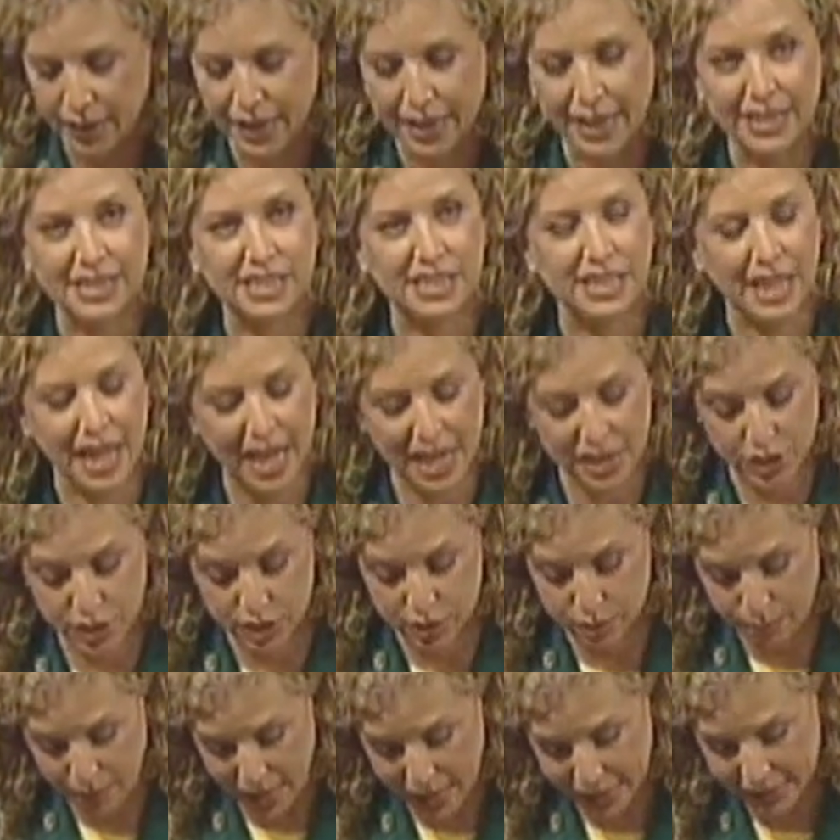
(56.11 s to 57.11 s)
It
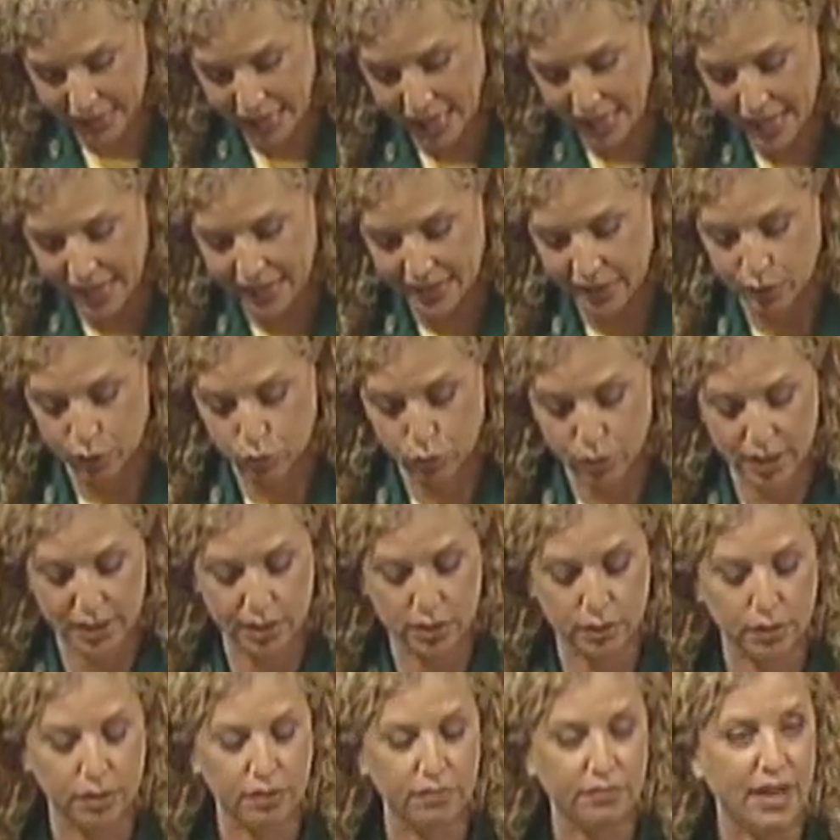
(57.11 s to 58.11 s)
slashes Medicaid and
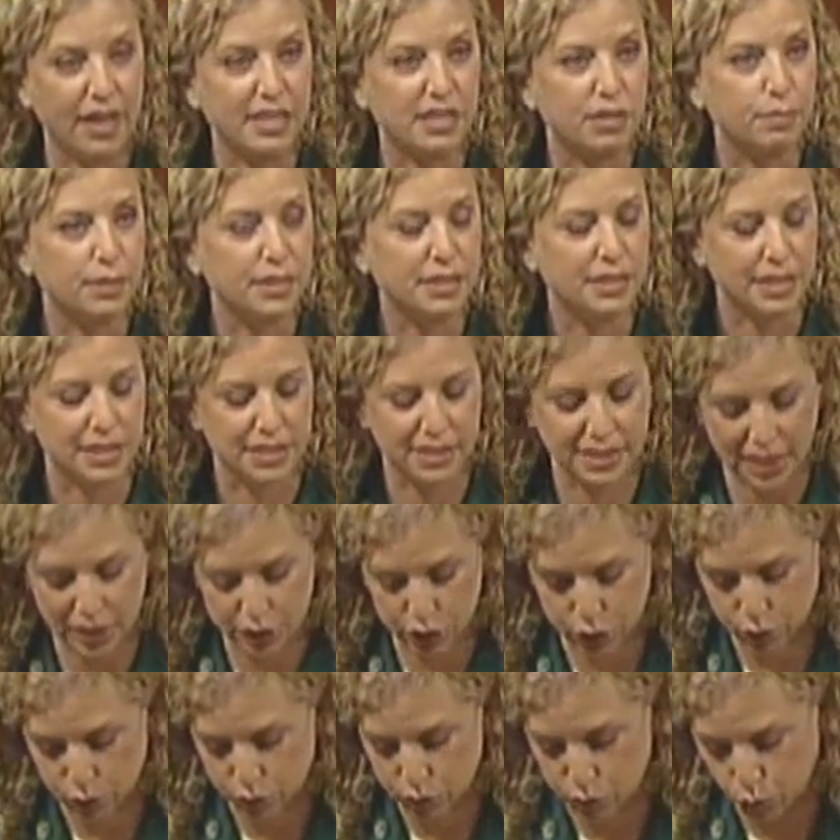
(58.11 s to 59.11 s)
critical investments
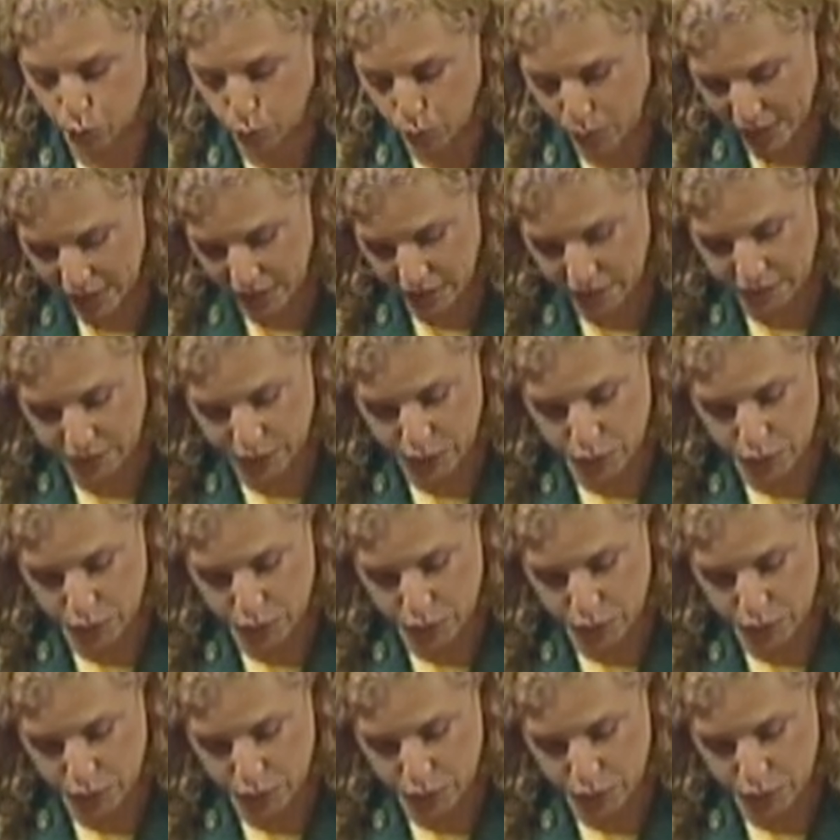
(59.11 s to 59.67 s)
essential to winning the